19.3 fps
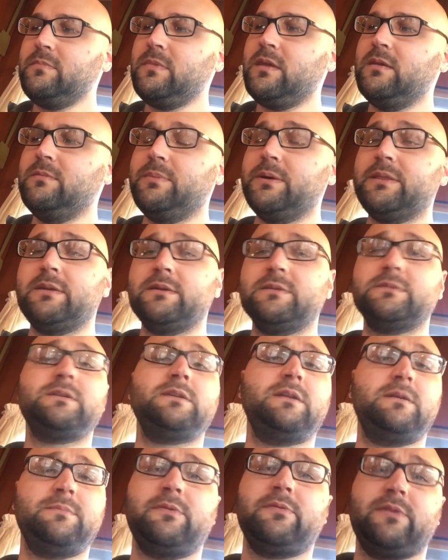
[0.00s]
But there's a
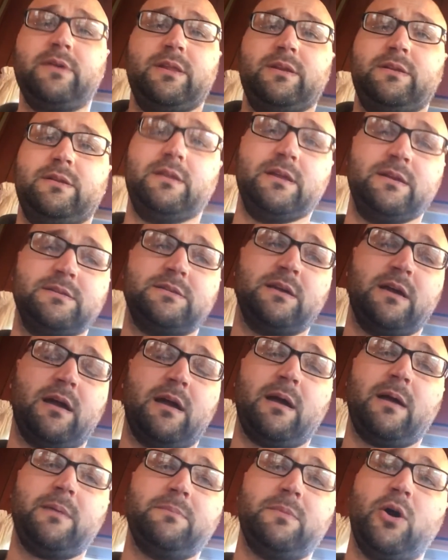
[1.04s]
number of other things.
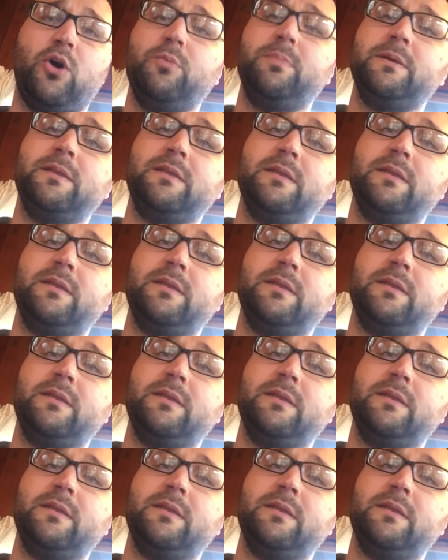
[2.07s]
I'm hoping